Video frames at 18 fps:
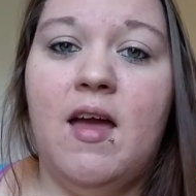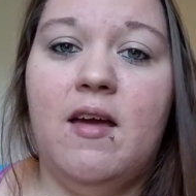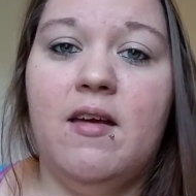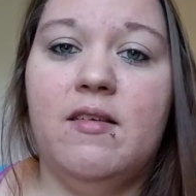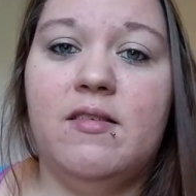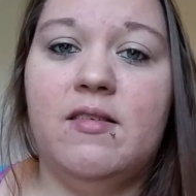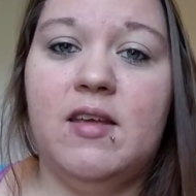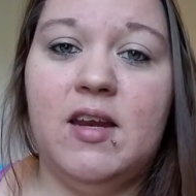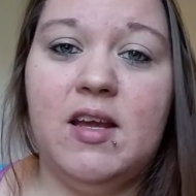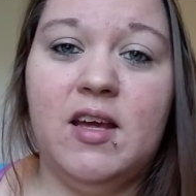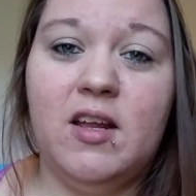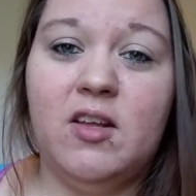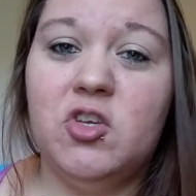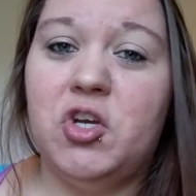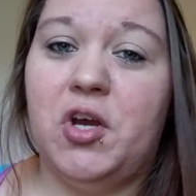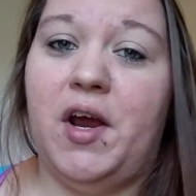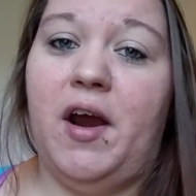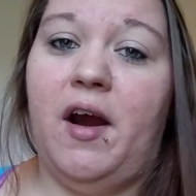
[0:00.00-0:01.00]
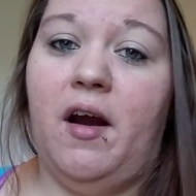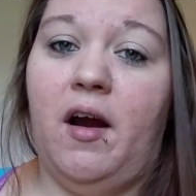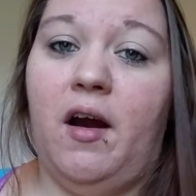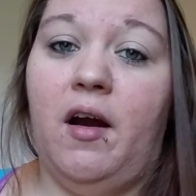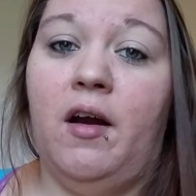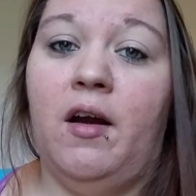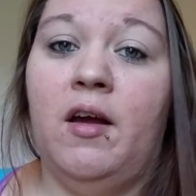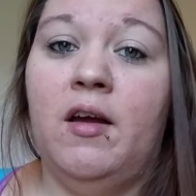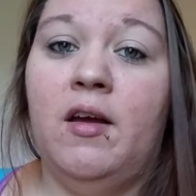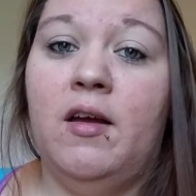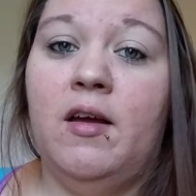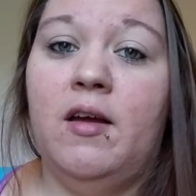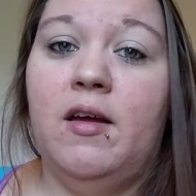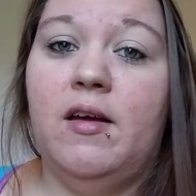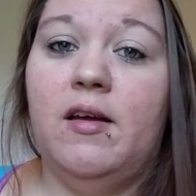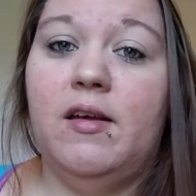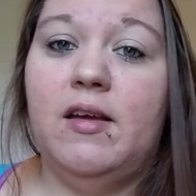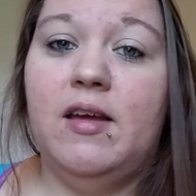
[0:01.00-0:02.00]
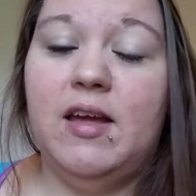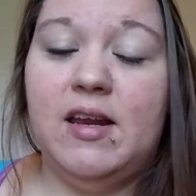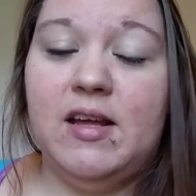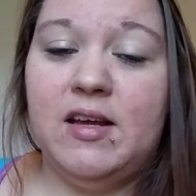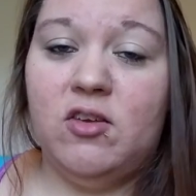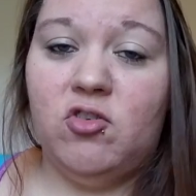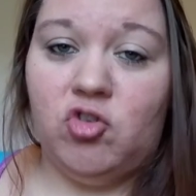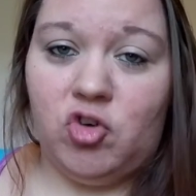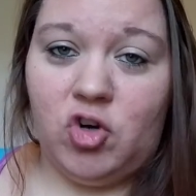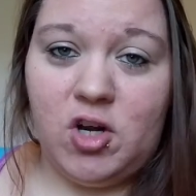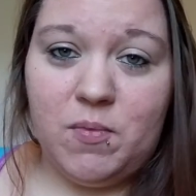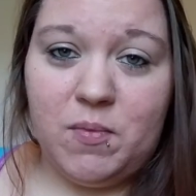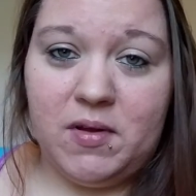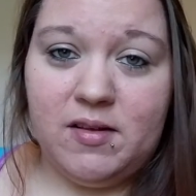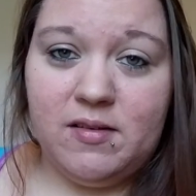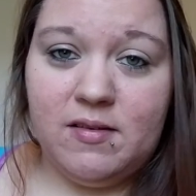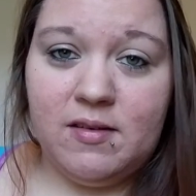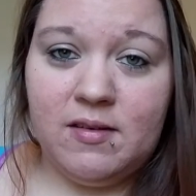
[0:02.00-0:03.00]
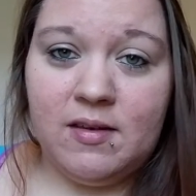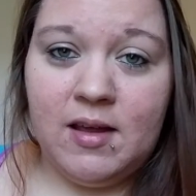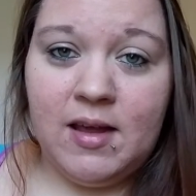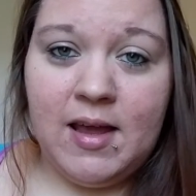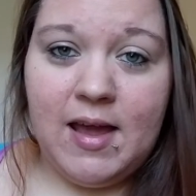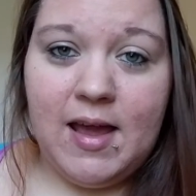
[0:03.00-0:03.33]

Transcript: sitting in a chair, getting his treatments.